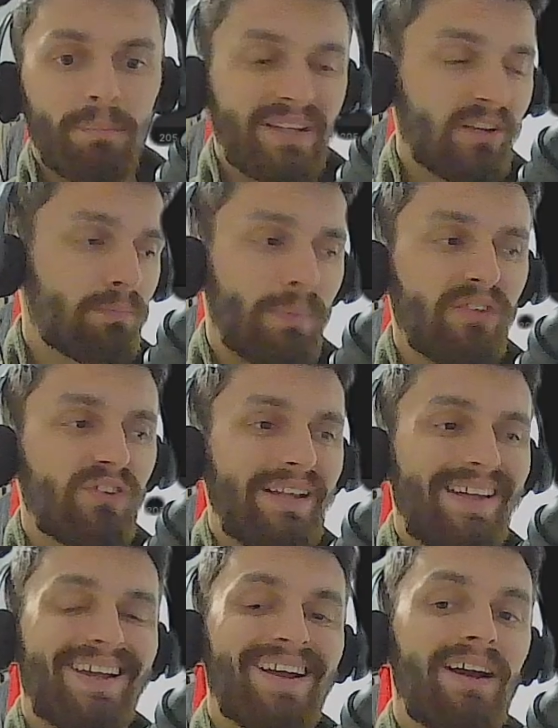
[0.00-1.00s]
But that's
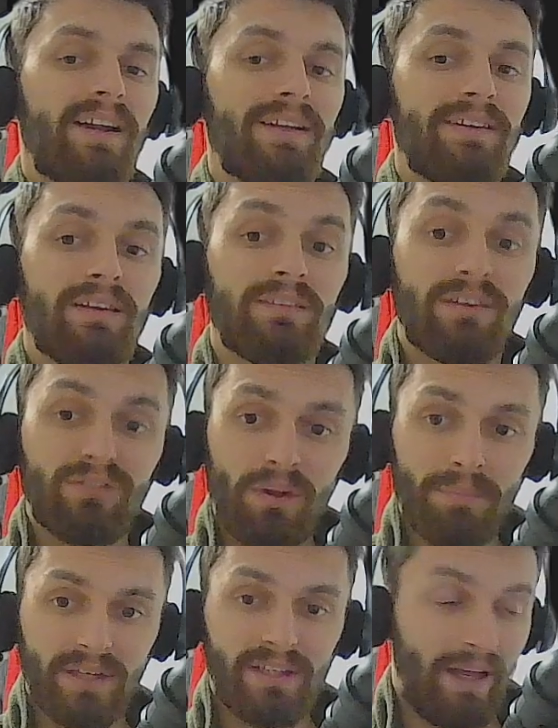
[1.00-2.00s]
basically kind of the
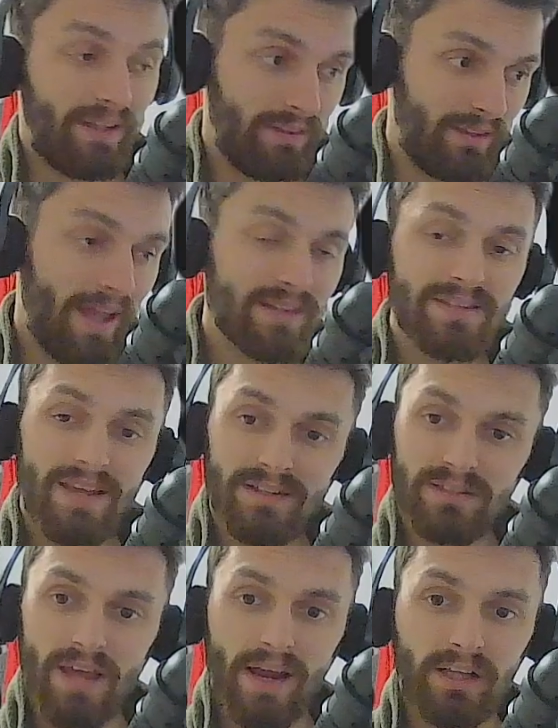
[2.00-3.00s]
same idea. That's
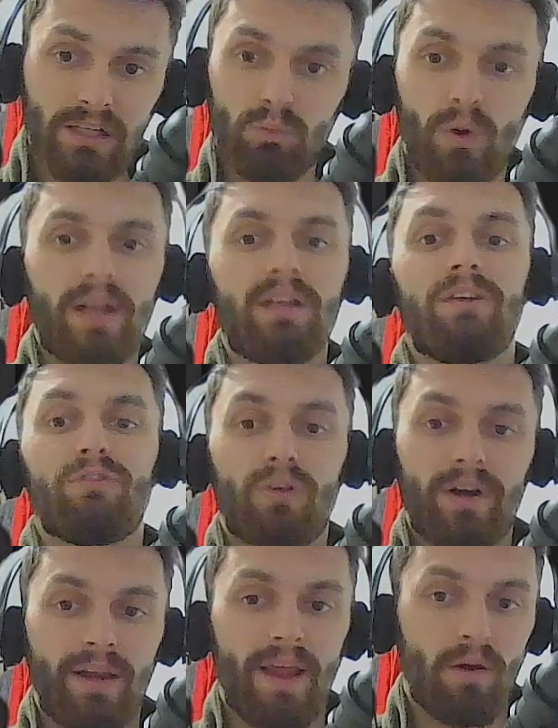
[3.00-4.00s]
exactly what I did
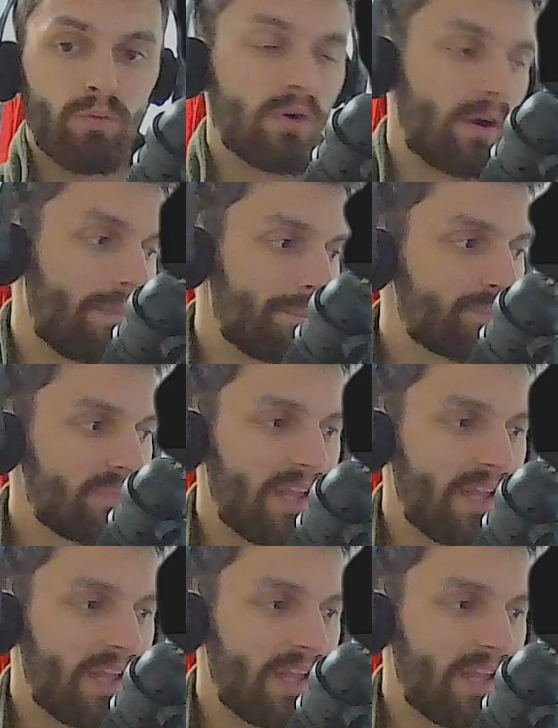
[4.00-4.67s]
for that one.